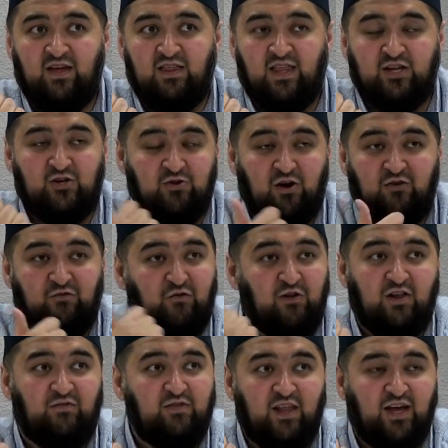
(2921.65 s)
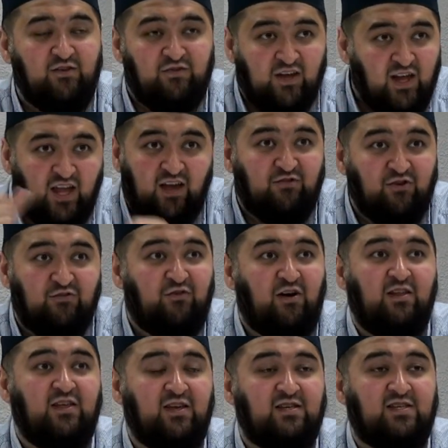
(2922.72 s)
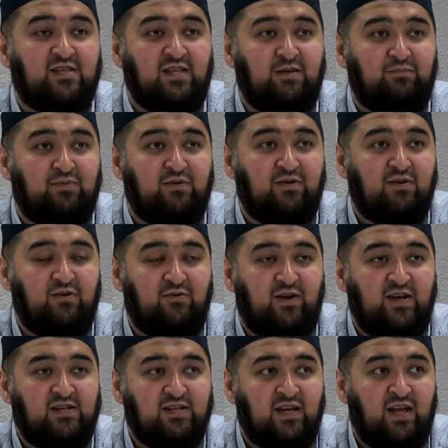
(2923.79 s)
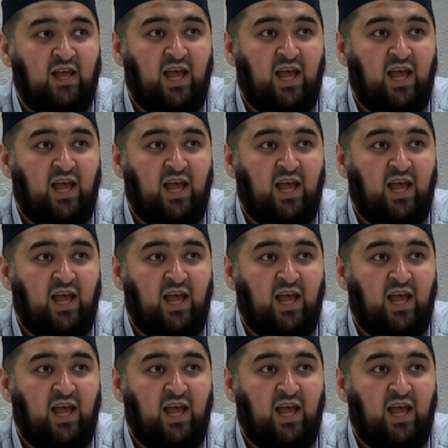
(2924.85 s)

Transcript: That you're not full of life if you're falling asleep, right?